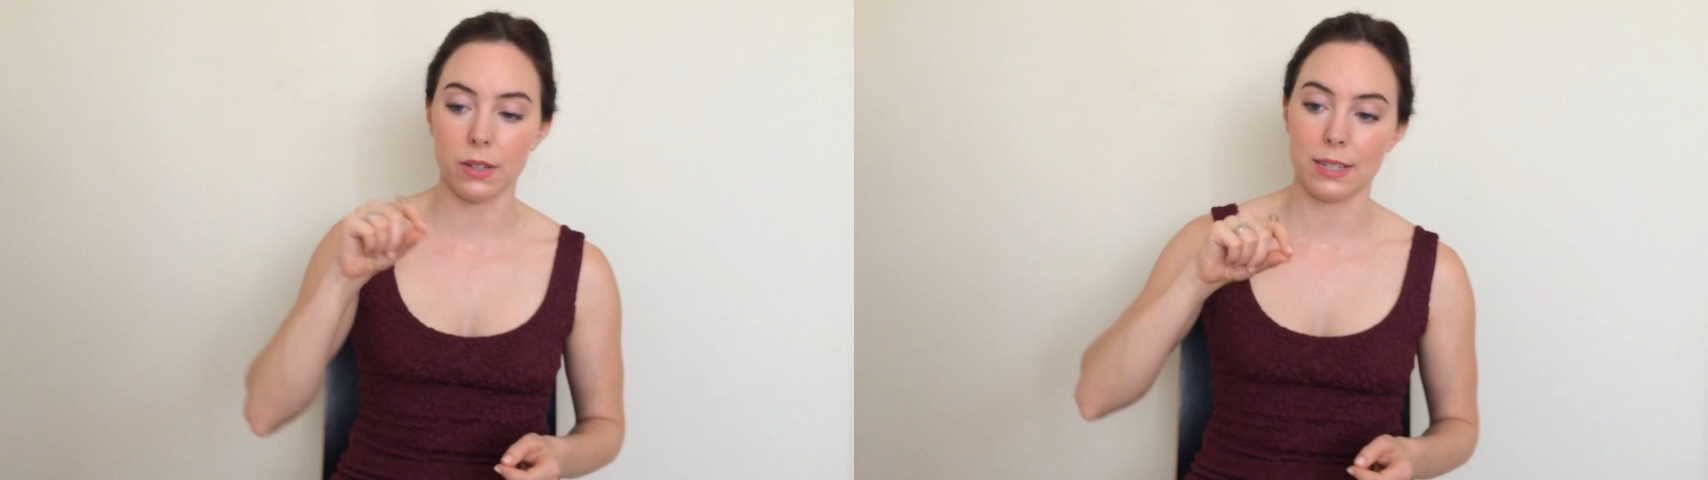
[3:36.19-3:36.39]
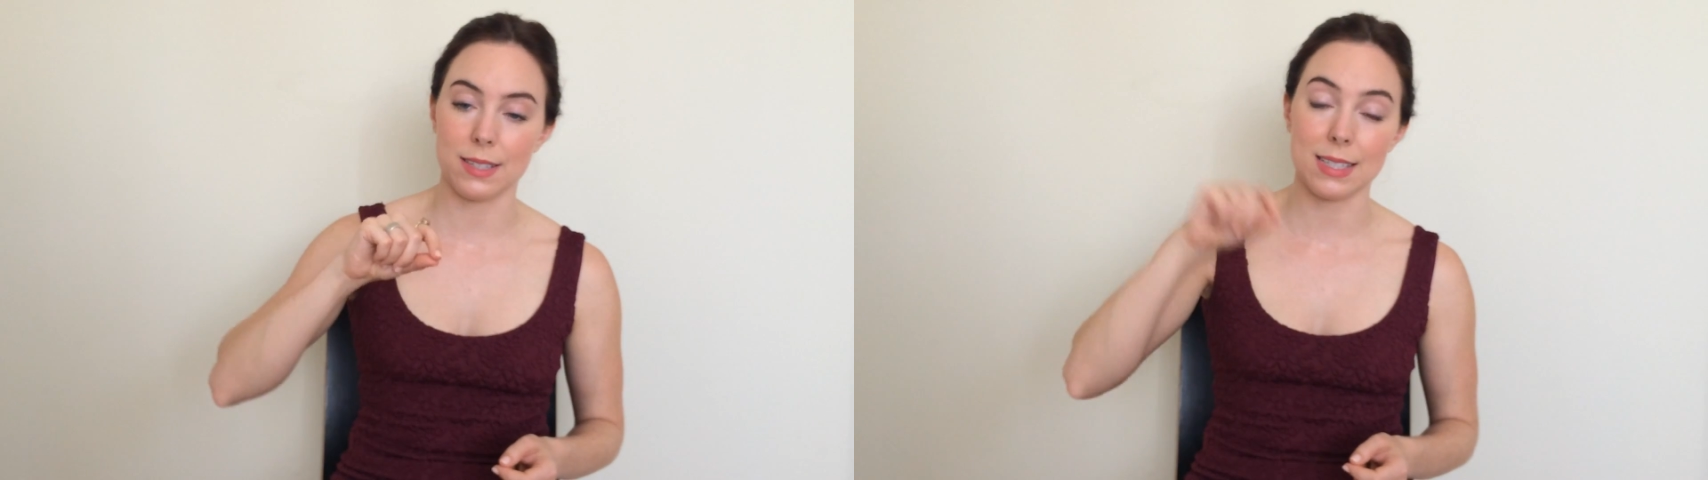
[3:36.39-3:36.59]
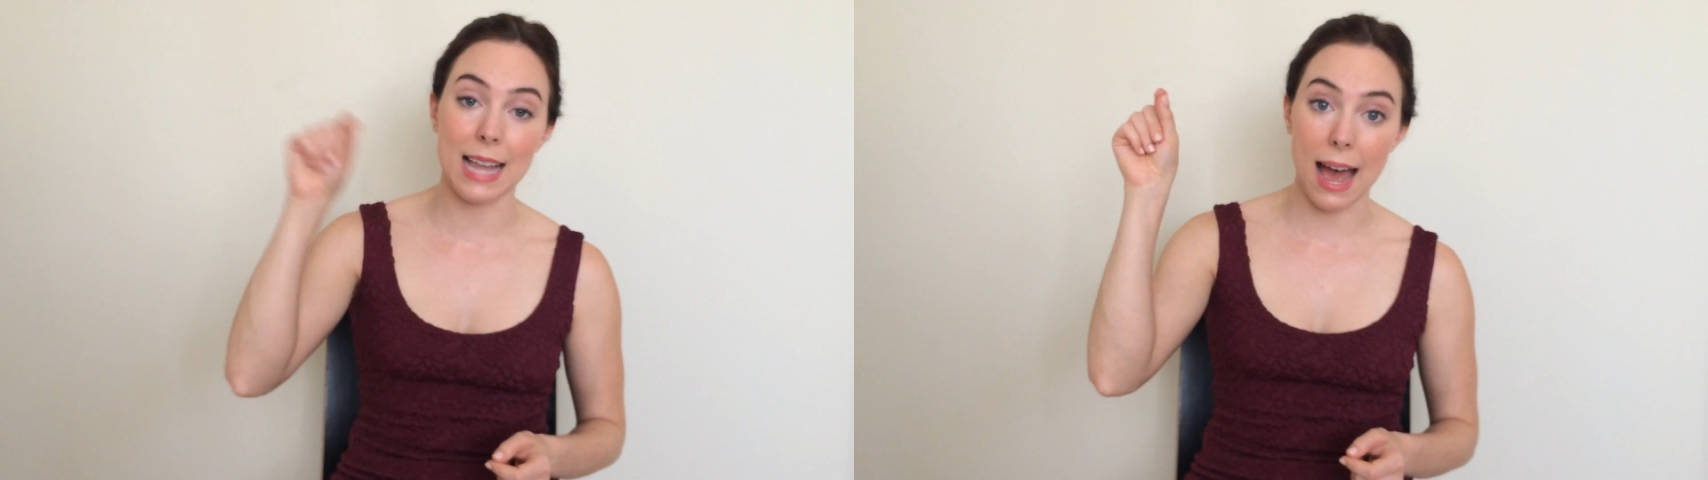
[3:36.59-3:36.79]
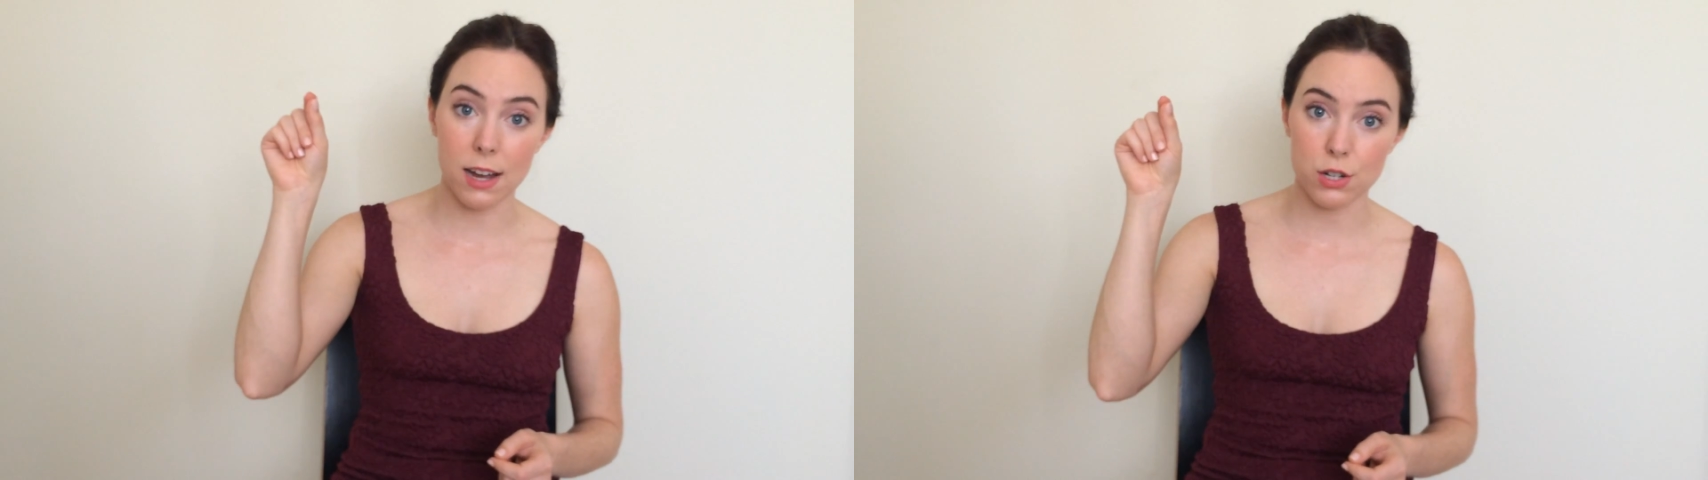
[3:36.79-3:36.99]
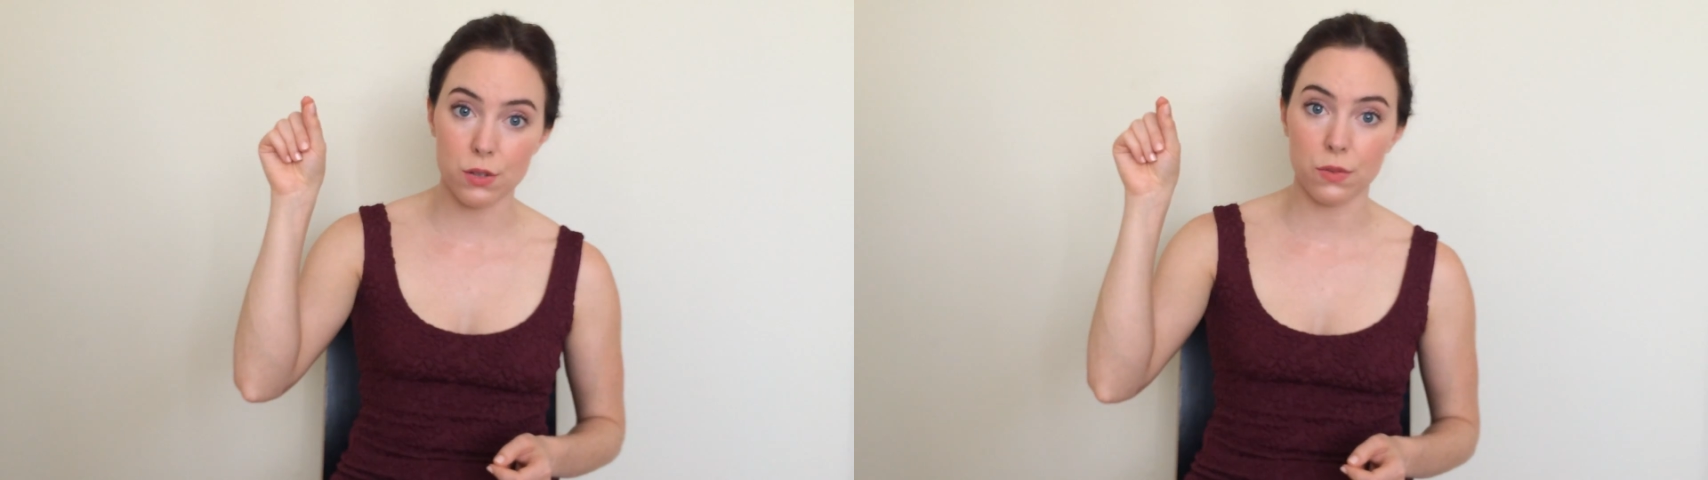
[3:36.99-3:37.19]
and a
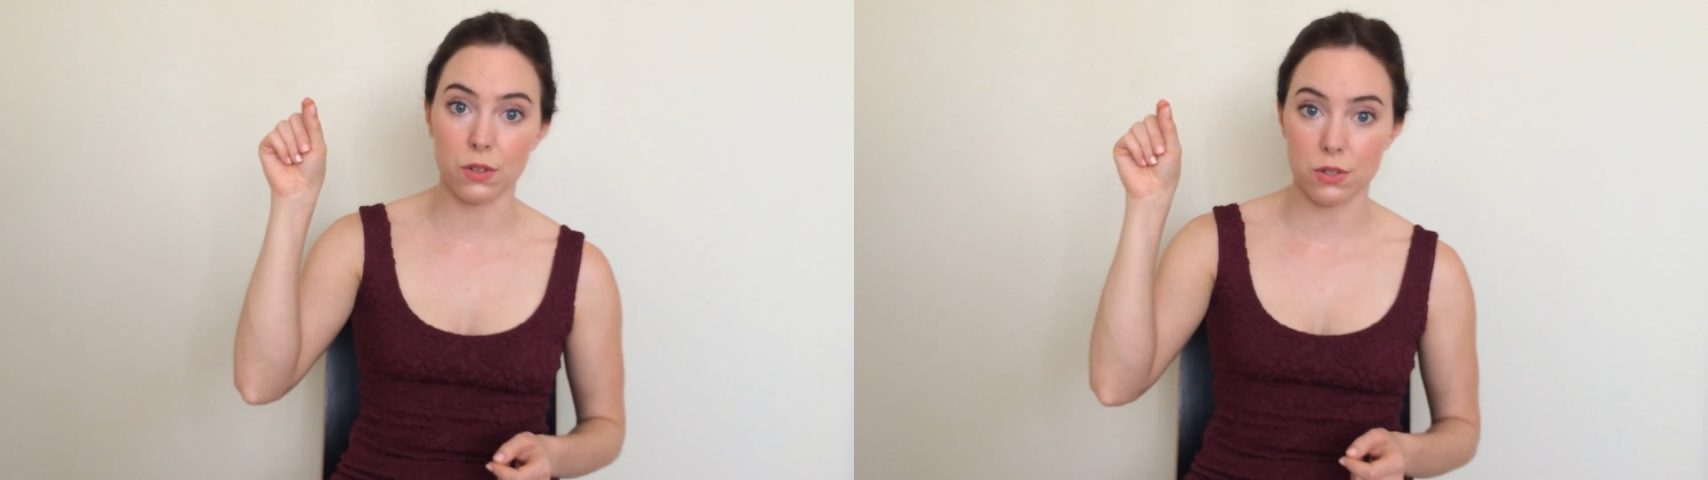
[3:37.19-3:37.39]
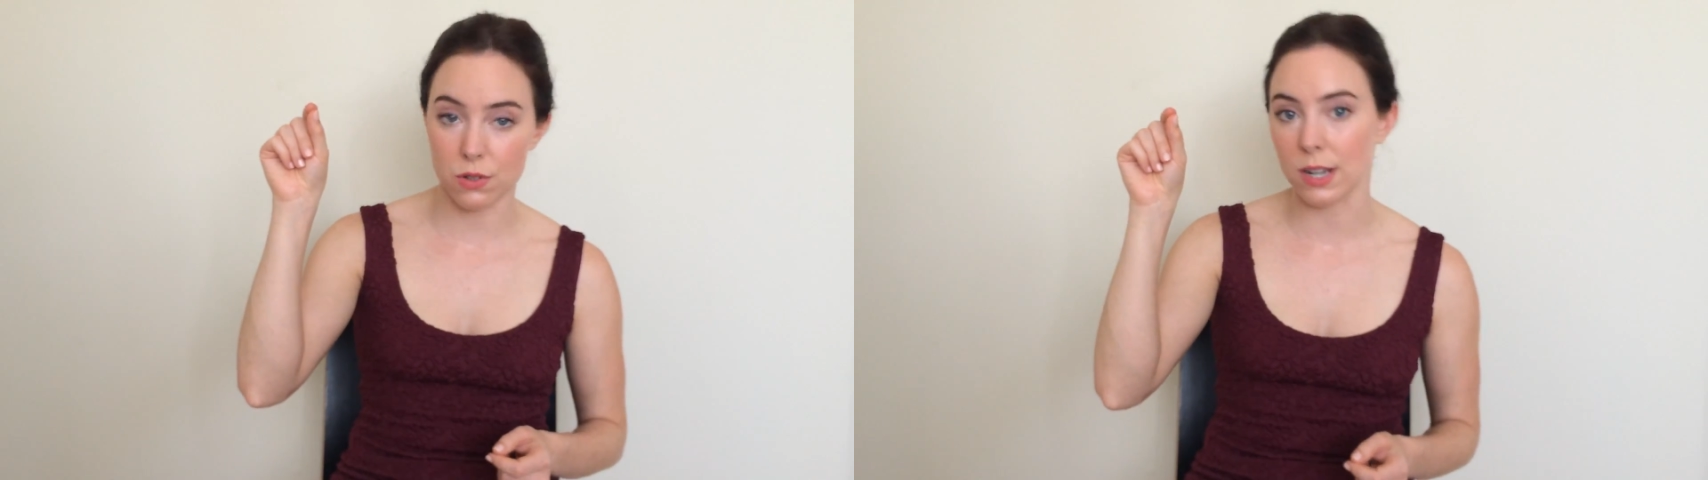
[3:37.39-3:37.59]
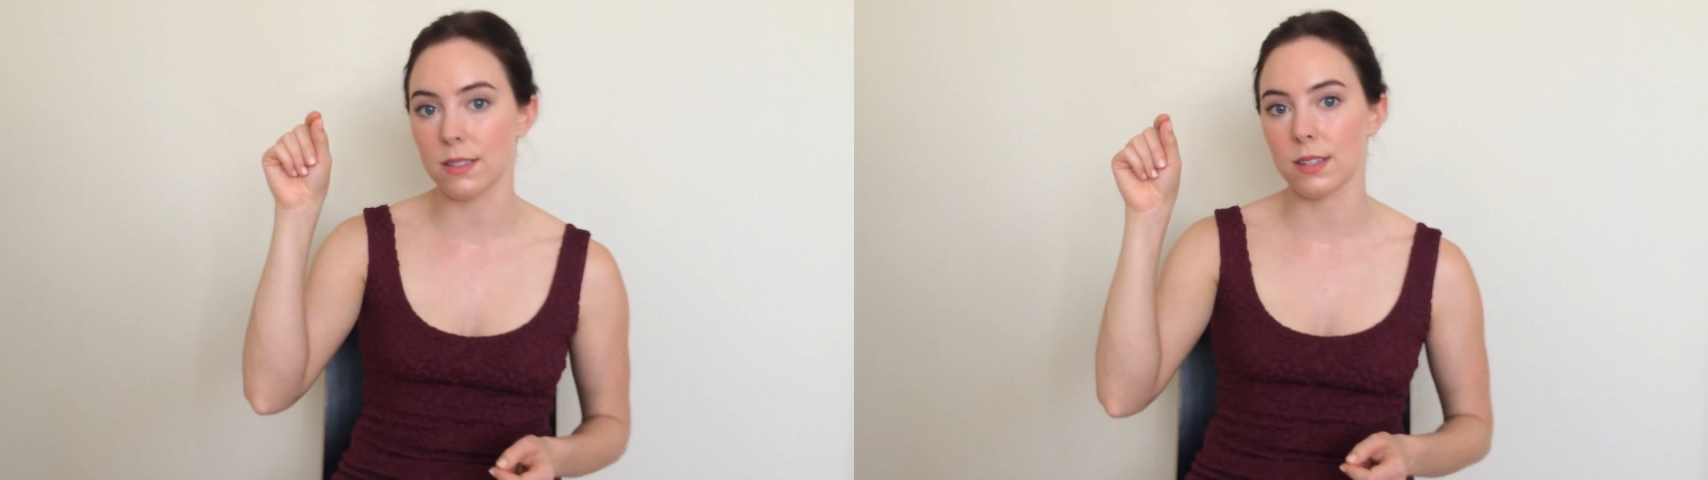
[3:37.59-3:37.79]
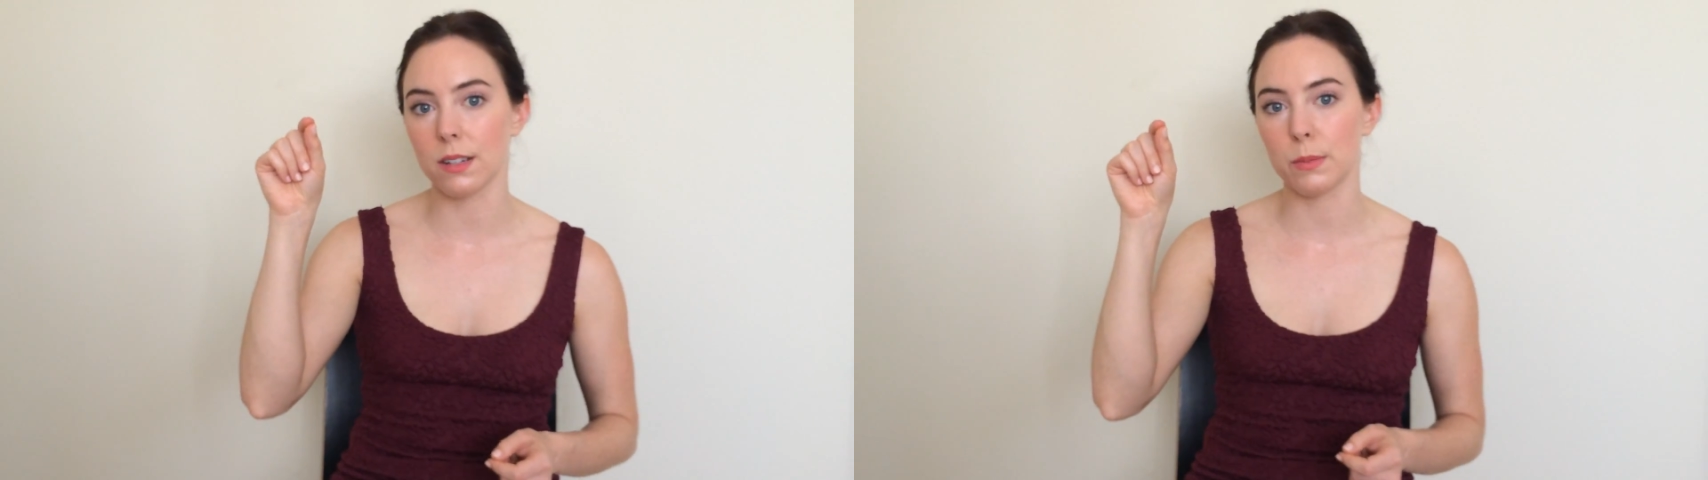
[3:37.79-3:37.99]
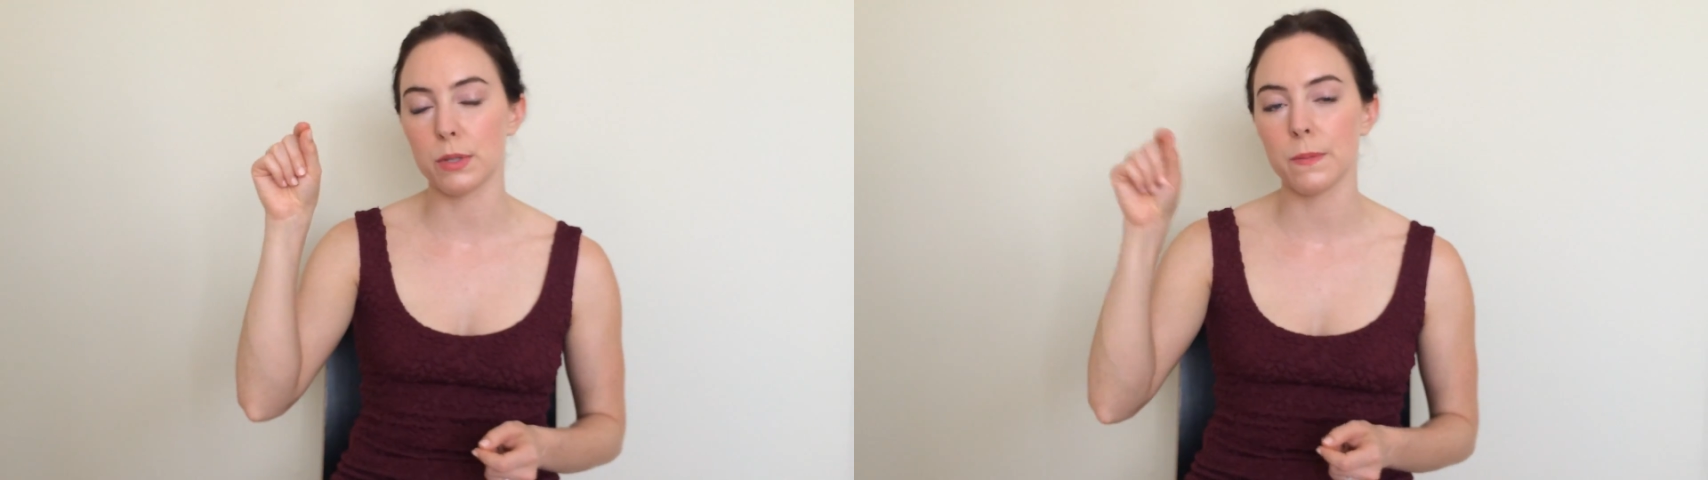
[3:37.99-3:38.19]
slash for a stressed
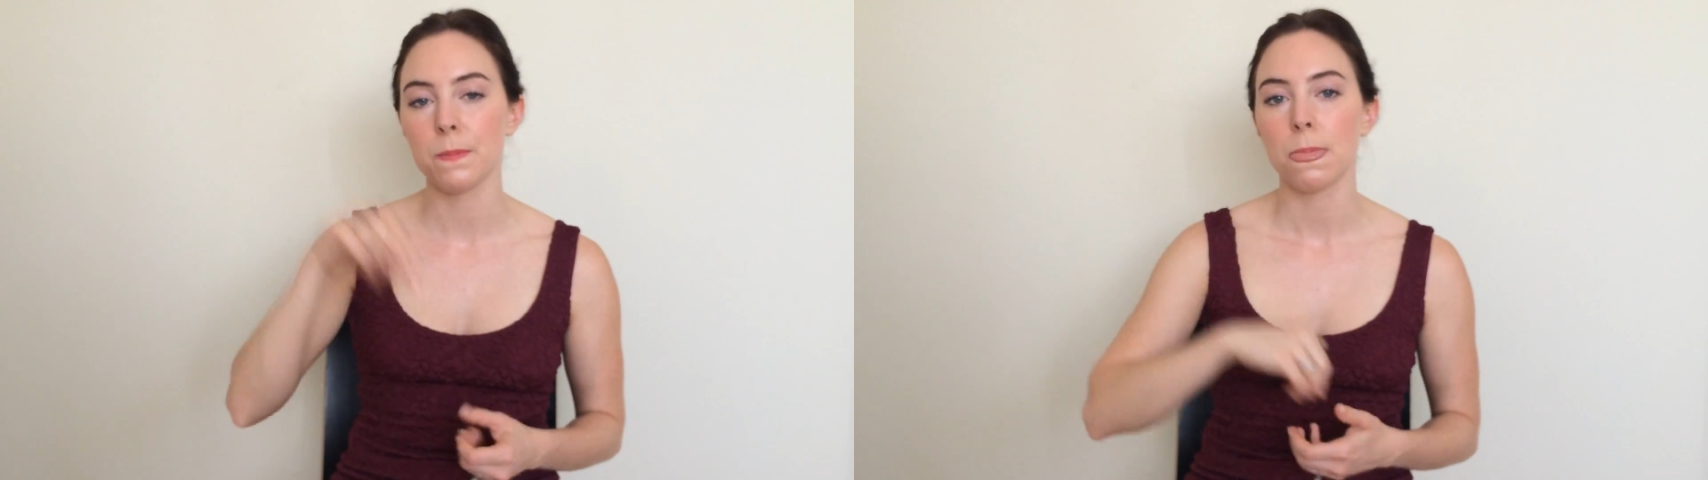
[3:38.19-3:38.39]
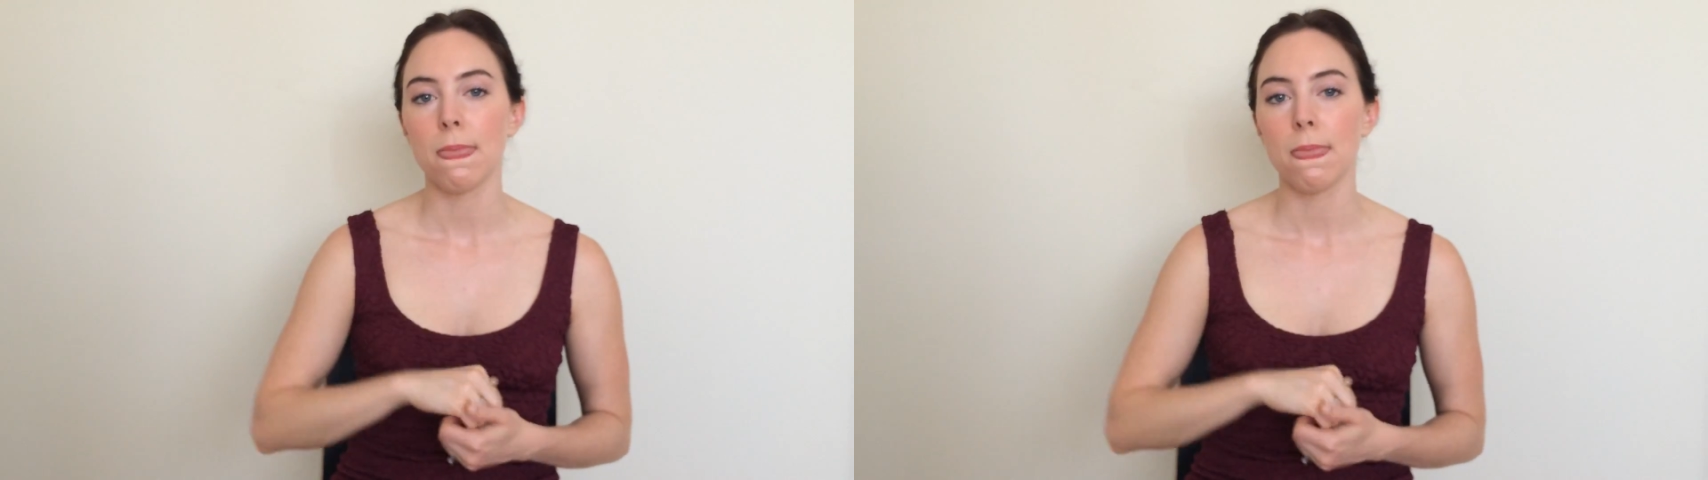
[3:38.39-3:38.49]
syllable,